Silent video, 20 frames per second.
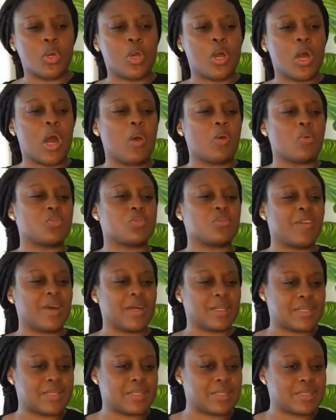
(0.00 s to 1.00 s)
I was
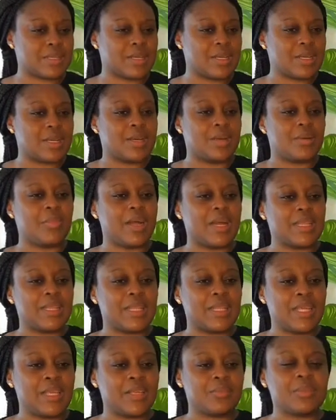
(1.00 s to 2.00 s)
fat. But I
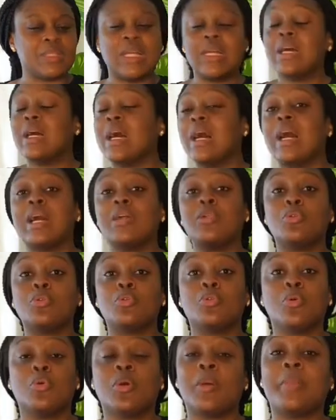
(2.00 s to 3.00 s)
think, I don't
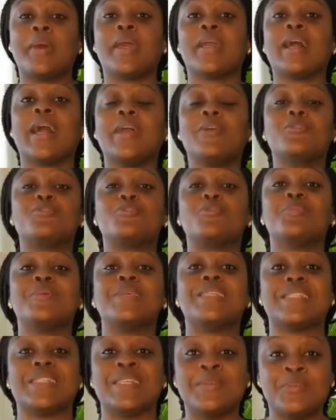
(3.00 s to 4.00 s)
know, I used to be
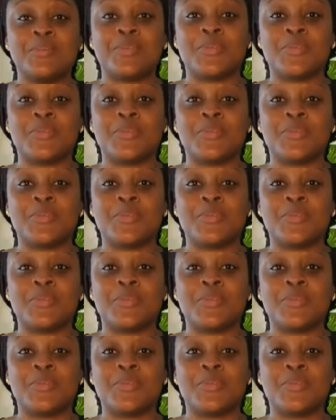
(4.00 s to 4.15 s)
slim.